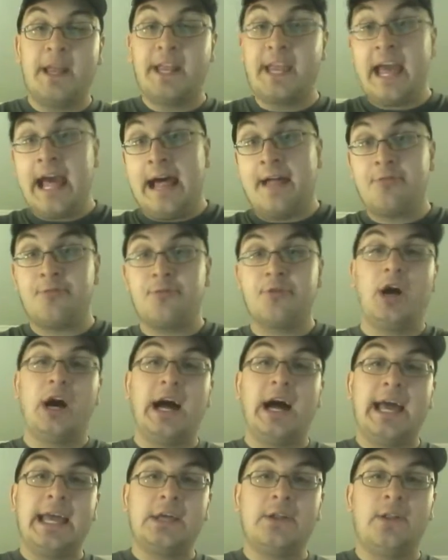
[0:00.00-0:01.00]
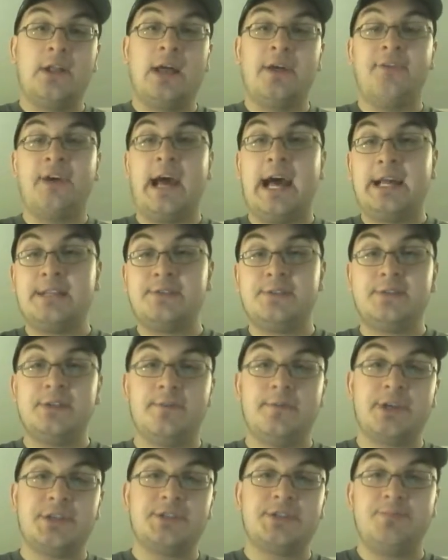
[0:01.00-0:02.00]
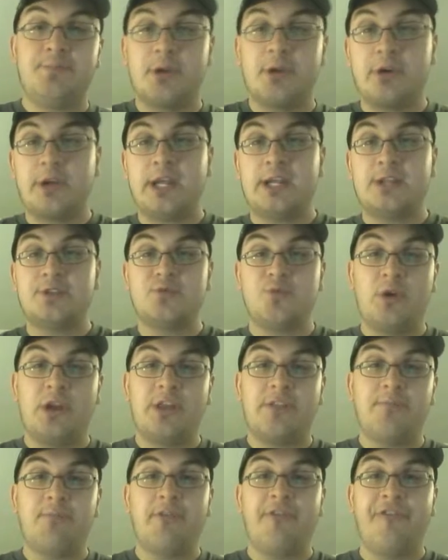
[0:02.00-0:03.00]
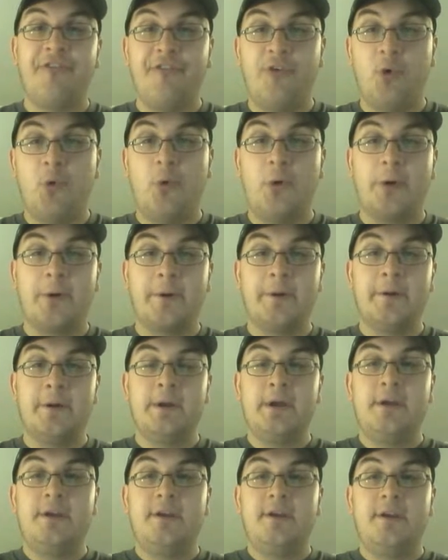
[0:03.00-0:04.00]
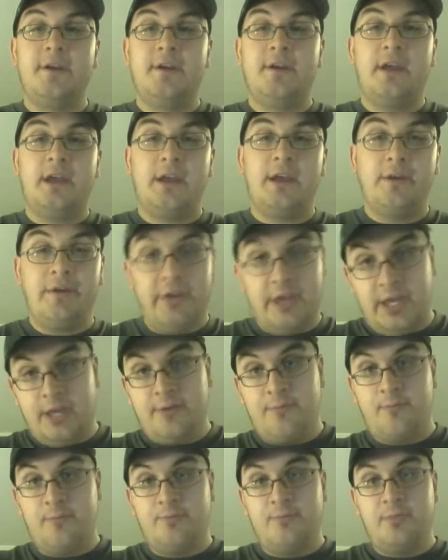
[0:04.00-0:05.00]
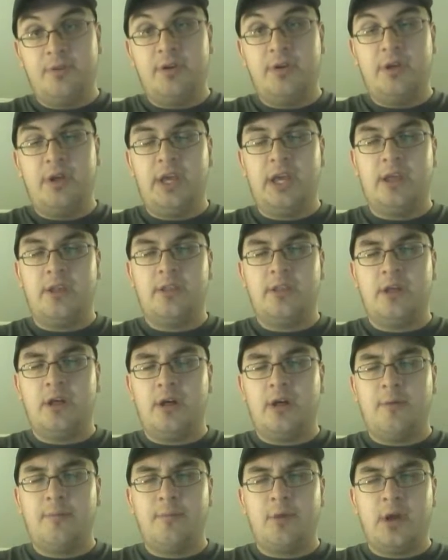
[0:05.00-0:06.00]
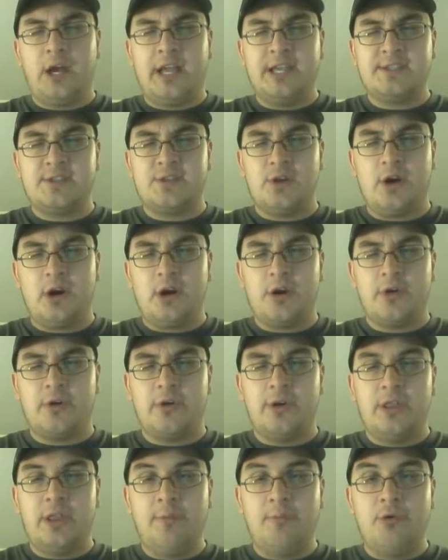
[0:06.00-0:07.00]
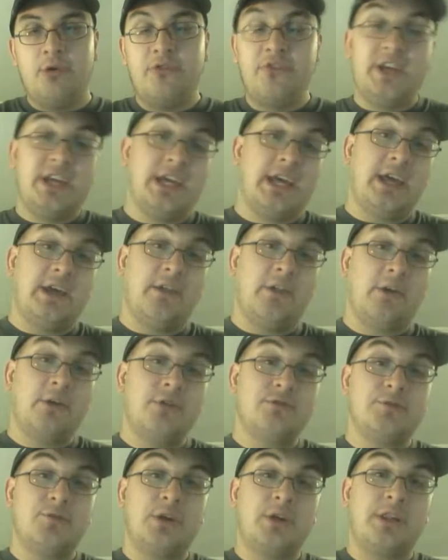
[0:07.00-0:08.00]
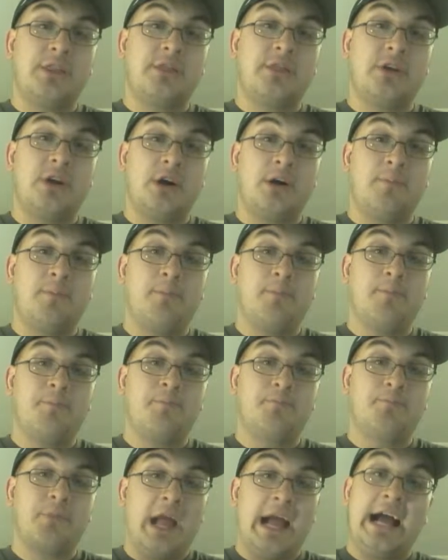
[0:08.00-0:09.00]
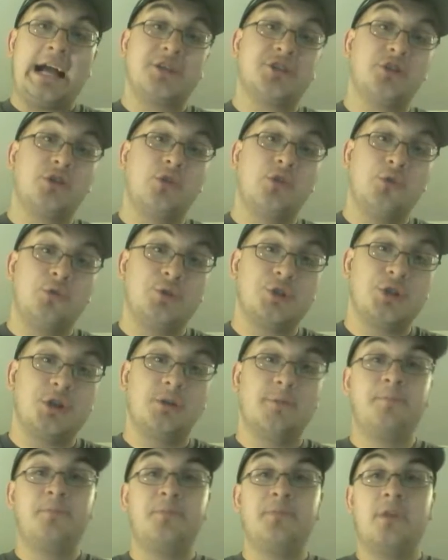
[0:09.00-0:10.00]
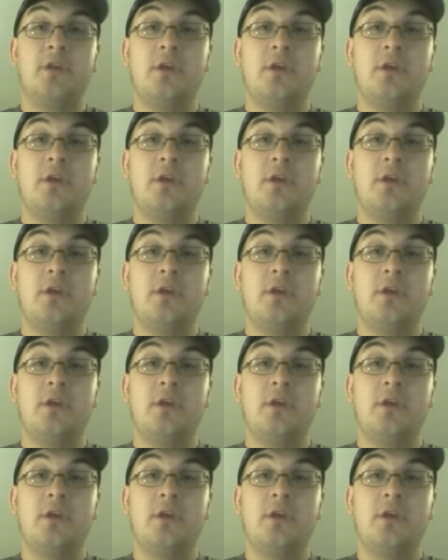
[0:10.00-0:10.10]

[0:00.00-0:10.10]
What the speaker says: Katherine Heigl I've had some experience with before. I saw her in the movie Killers with Ashton Kutcher.